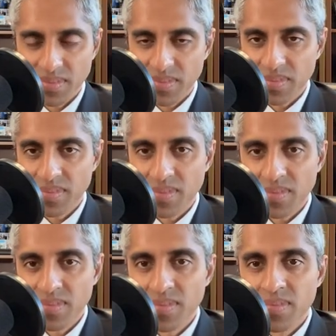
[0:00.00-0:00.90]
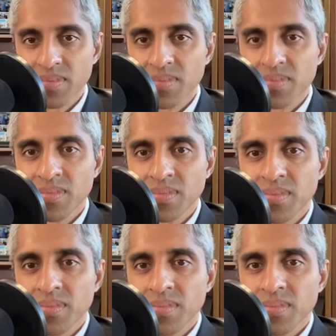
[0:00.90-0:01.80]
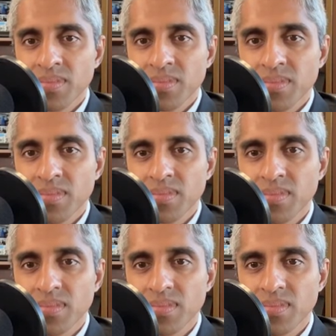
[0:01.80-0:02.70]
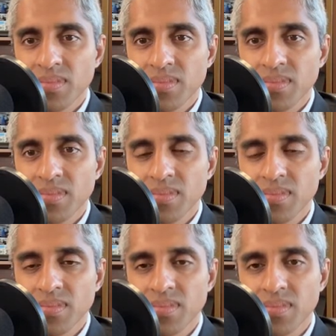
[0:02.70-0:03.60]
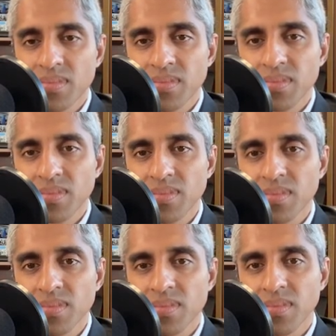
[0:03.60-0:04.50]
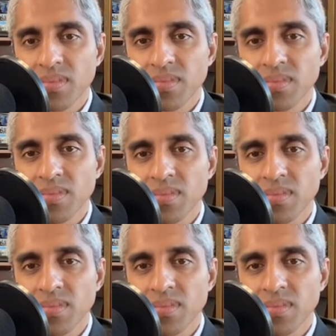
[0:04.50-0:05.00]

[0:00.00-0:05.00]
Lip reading: No words are spoken by the person on screen.